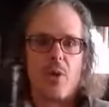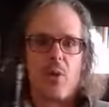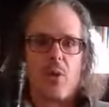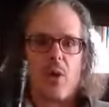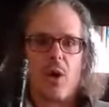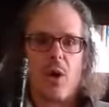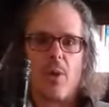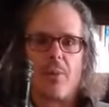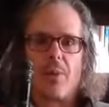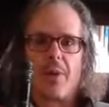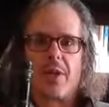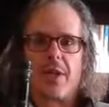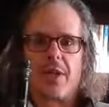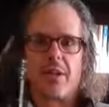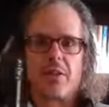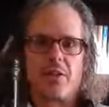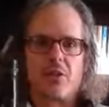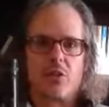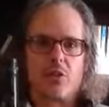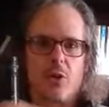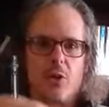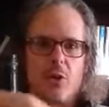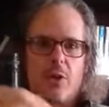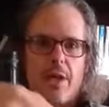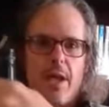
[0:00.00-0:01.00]
we're opening a
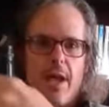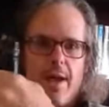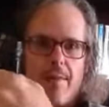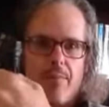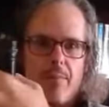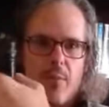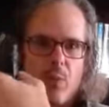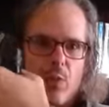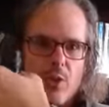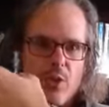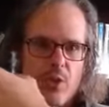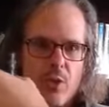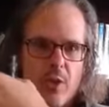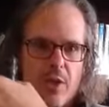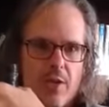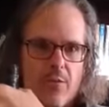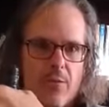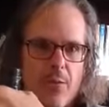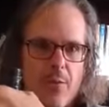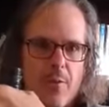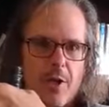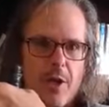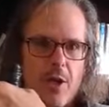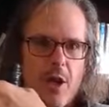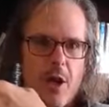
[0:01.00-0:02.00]
screw cap. We're doing it
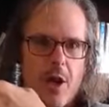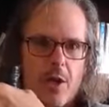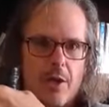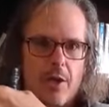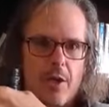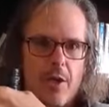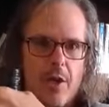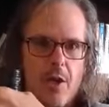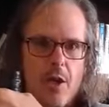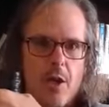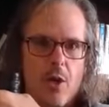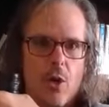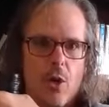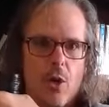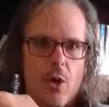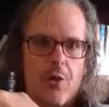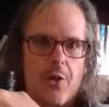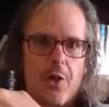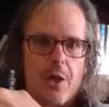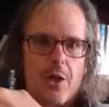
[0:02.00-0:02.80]
from the collar. Hold the